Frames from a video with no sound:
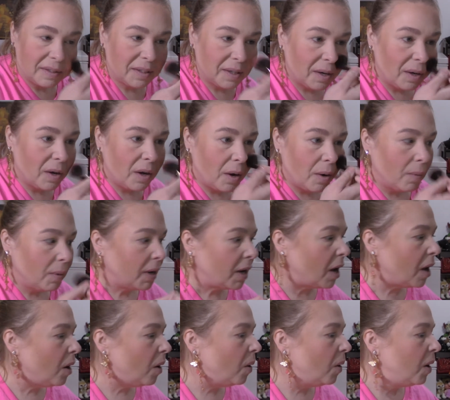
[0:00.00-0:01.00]
There we
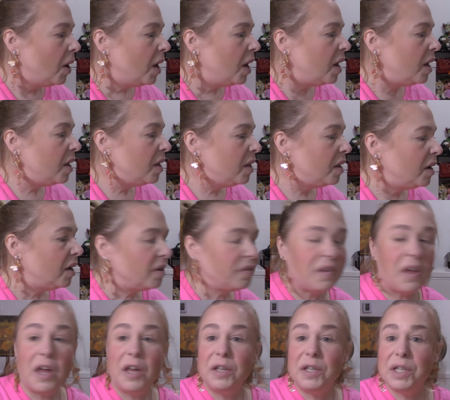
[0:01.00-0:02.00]
go. There's
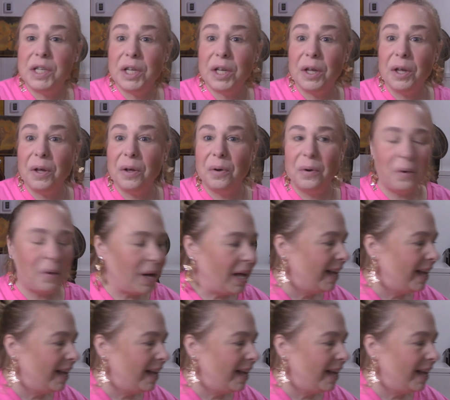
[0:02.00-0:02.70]
two.